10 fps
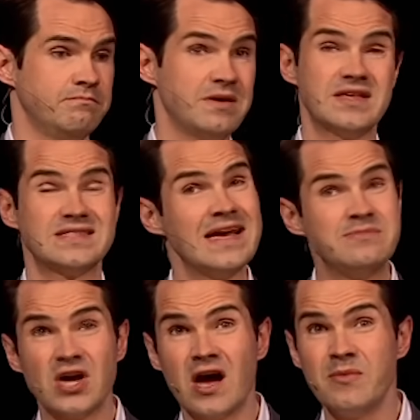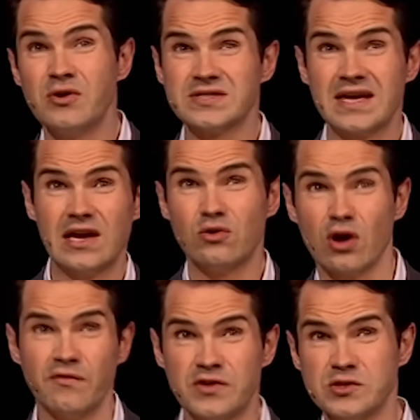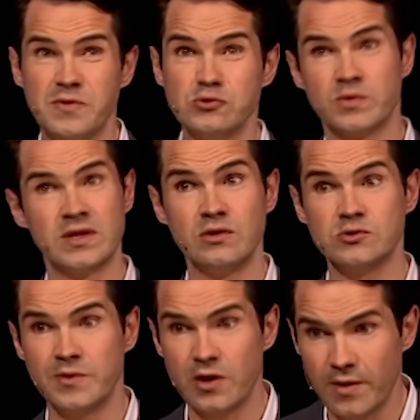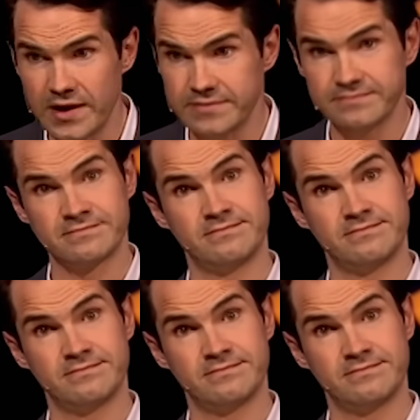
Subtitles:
But at the same time, who doesn't get a little confidence boost when they lose a bit of weight?